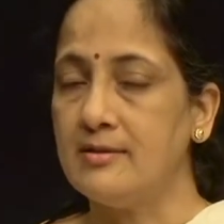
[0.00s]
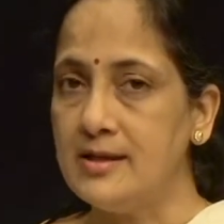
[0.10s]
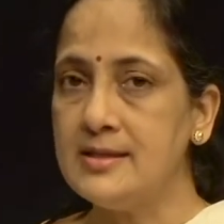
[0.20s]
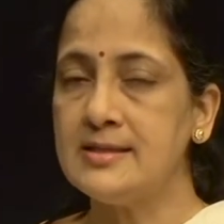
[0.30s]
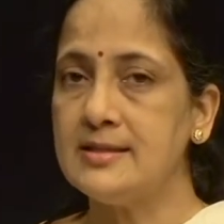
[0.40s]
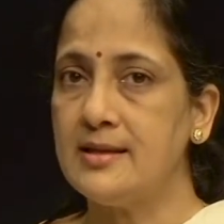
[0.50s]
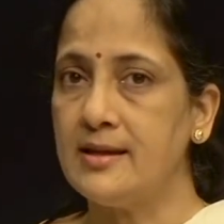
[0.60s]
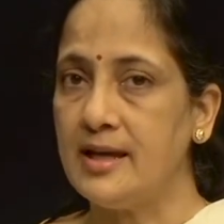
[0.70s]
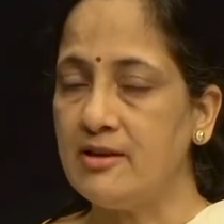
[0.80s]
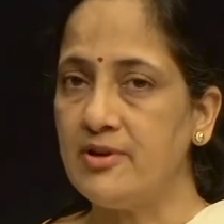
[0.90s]
This
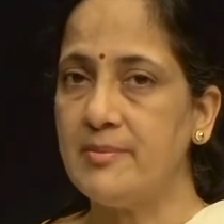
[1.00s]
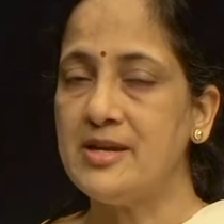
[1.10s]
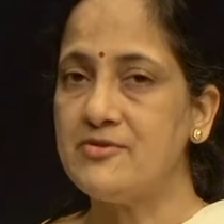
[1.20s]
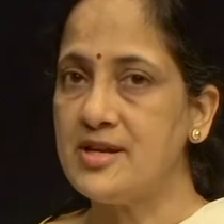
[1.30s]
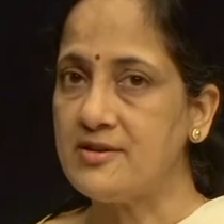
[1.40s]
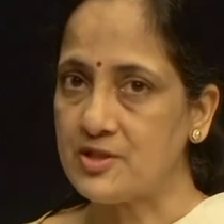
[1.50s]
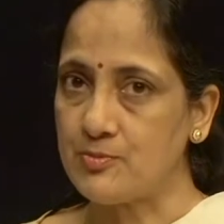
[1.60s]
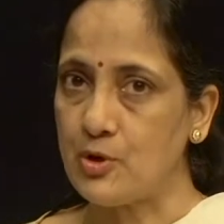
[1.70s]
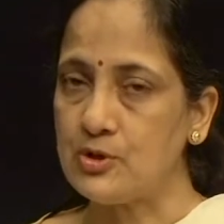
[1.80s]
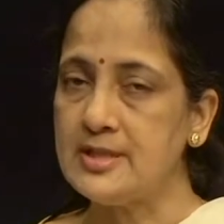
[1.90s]
inflammatory
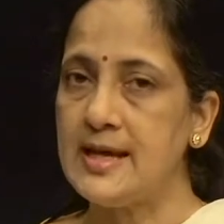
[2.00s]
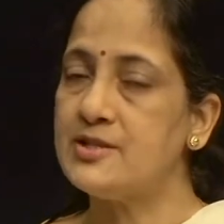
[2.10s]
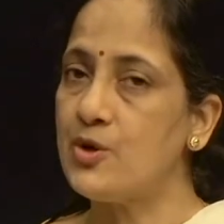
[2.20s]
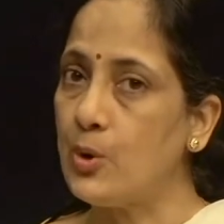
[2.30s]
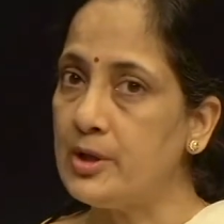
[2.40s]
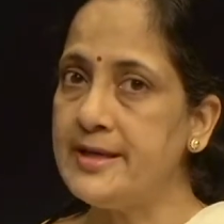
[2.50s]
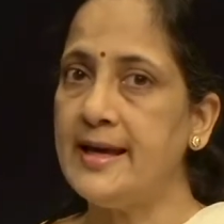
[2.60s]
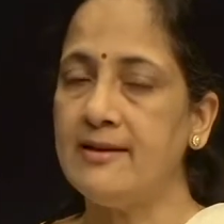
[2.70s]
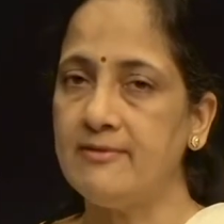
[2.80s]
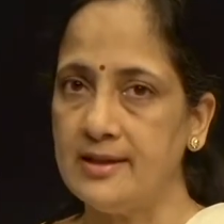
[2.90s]
response, as you already
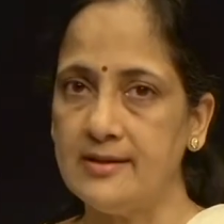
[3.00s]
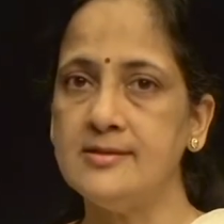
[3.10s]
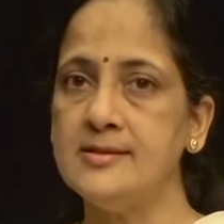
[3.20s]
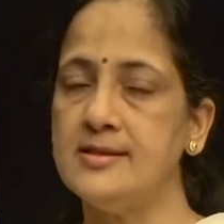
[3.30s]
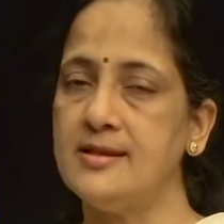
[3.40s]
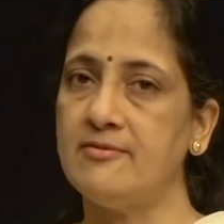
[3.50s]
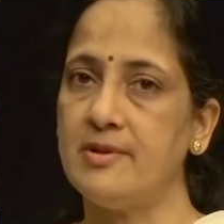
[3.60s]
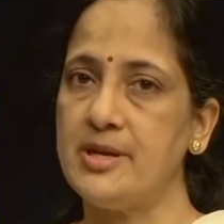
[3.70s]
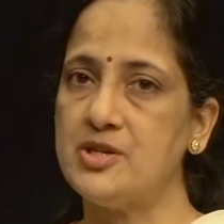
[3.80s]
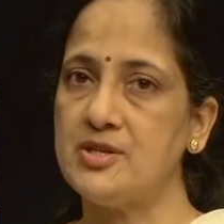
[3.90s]
have learnt in the
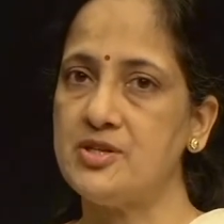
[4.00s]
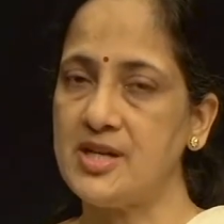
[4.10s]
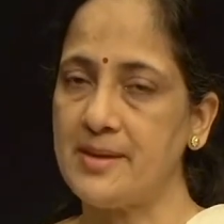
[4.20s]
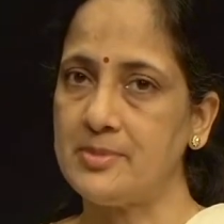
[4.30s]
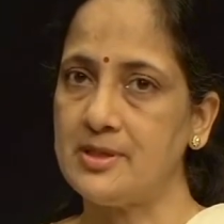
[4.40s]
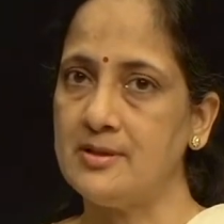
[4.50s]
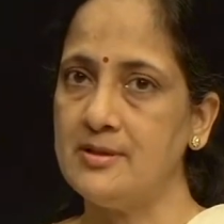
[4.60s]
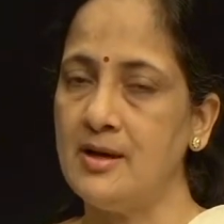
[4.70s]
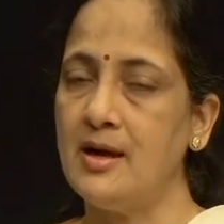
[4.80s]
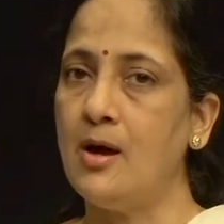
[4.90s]
inflammation chapter,